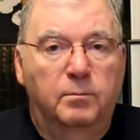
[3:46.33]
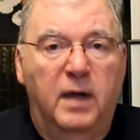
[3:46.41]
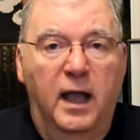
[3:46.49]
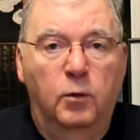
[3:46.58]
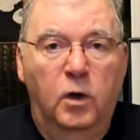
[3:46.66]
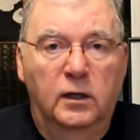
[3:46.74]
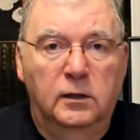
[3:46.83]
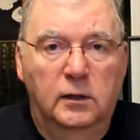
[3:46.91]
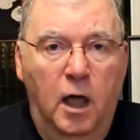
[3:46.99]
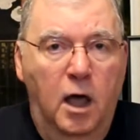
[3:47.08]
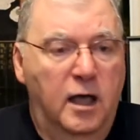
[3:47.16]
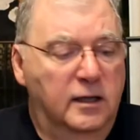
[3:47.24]
by what
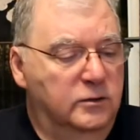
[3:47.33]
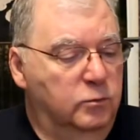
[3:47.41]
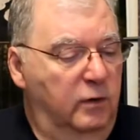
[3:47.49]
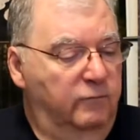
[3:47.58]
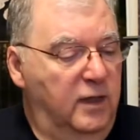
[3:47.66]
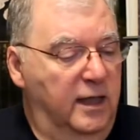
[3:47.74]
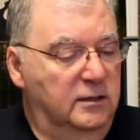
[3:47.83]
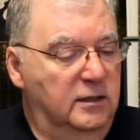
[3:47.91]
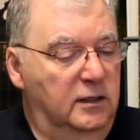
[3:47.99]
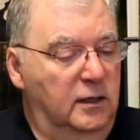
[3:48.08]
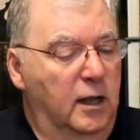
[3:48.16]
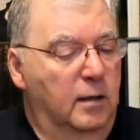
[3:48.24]
laws
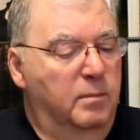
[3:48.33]
reflecting,